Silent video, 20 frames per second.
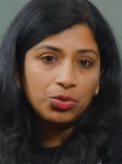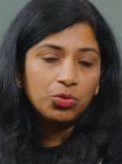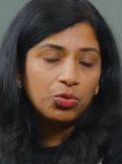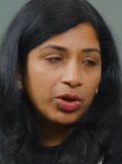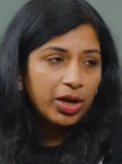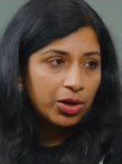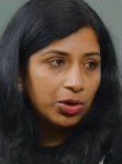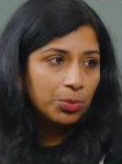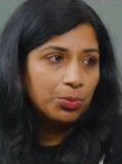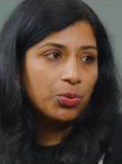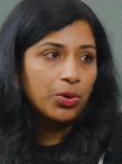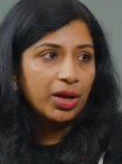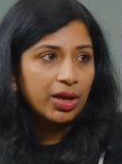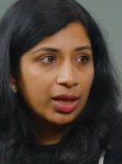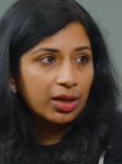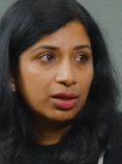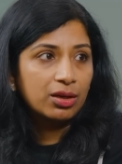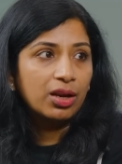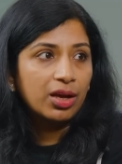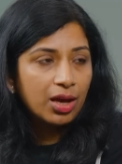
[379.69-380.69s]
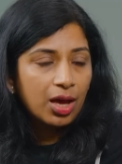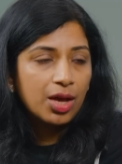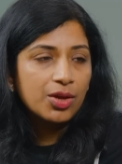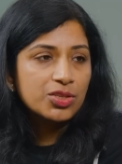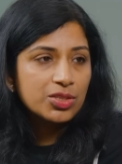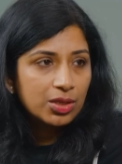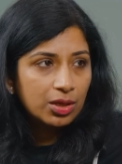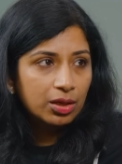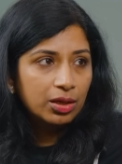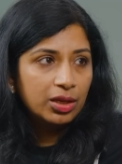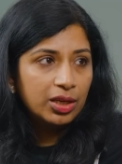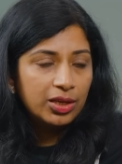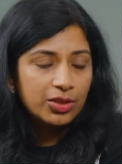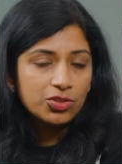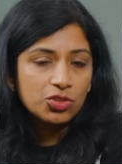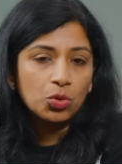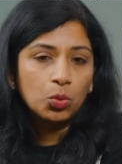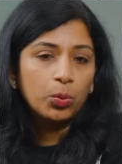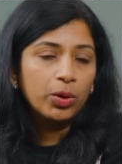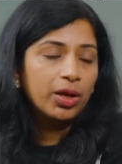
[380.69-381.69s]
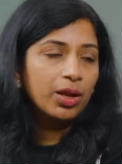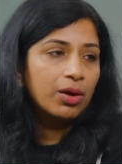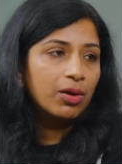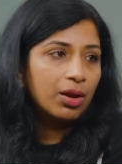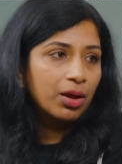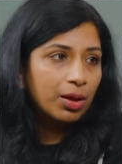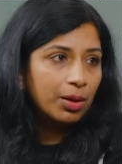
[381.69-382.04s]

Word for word: trying to bring in ClickHouse early, so we're